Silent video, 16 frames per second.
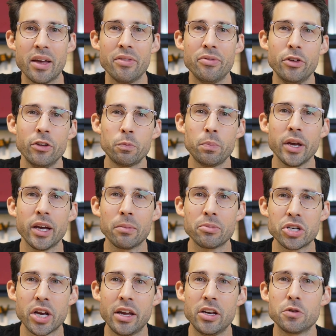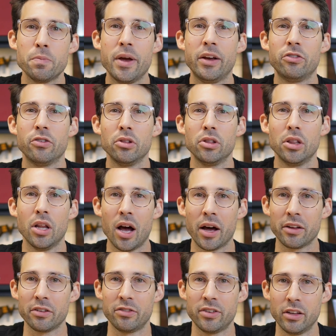this pickup change makes a
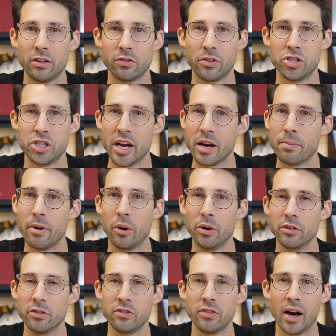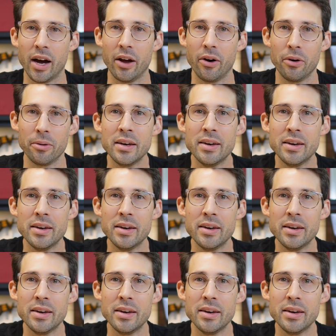lot of sense for Jake Bowen's style.